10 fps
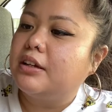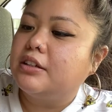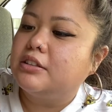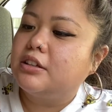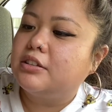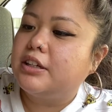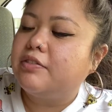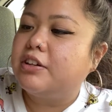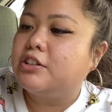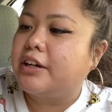So let's give it
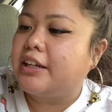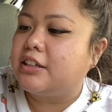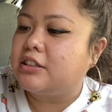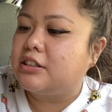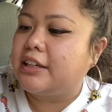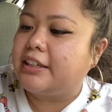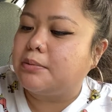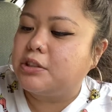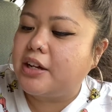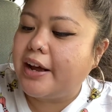a try. There's like some
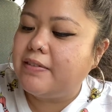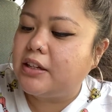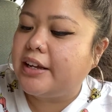chives on the